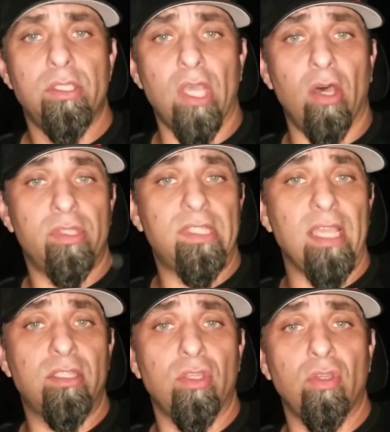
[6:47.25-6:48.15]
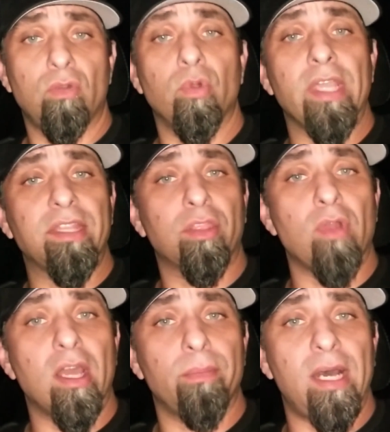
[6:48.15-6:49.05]
So stay tuned. We'll get the
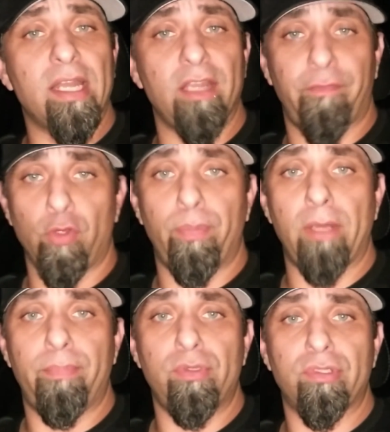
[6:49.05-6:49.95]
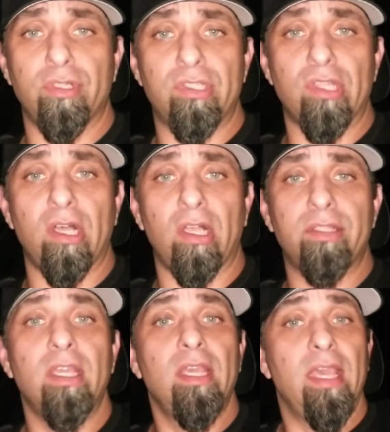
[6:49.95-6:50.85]
throttle body and fuel pump booster installed